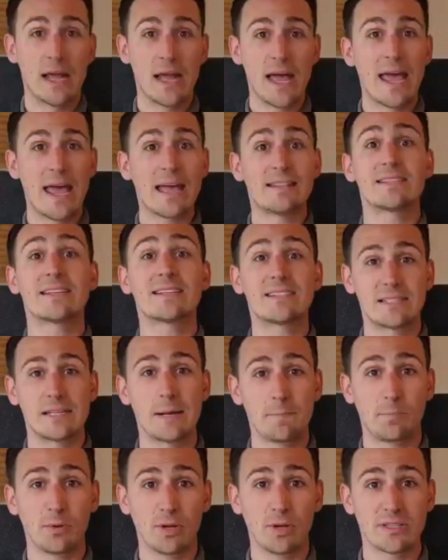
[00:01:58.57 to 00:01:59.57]
It's as
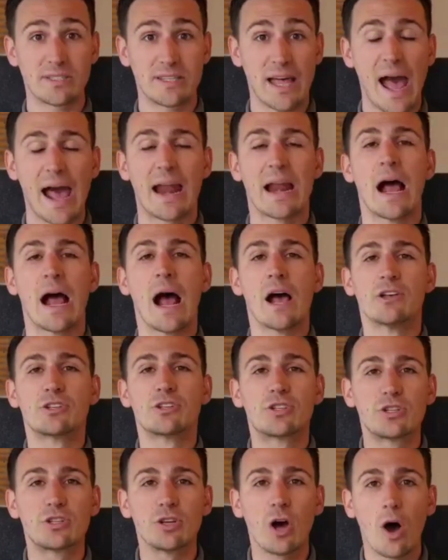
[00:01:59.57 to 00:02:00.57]
simple as that.
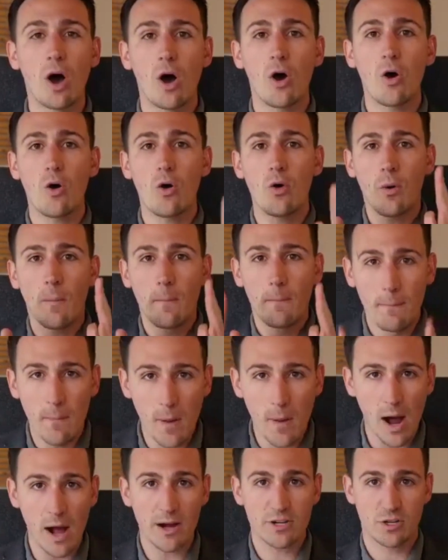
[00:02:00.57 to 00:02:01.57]
So
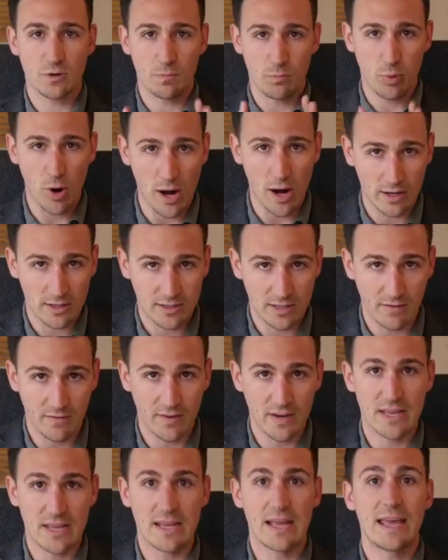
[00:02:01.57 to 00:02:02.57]
much
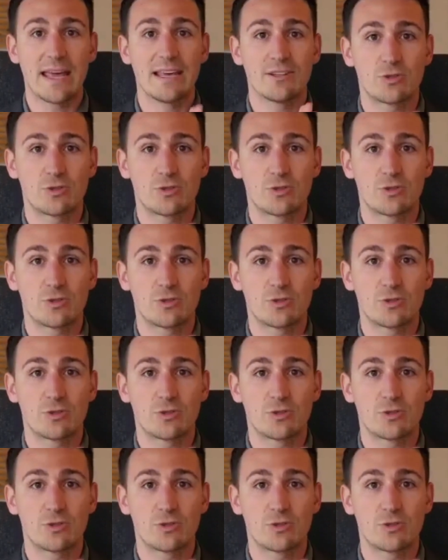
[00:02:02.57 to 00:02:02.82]
productivity is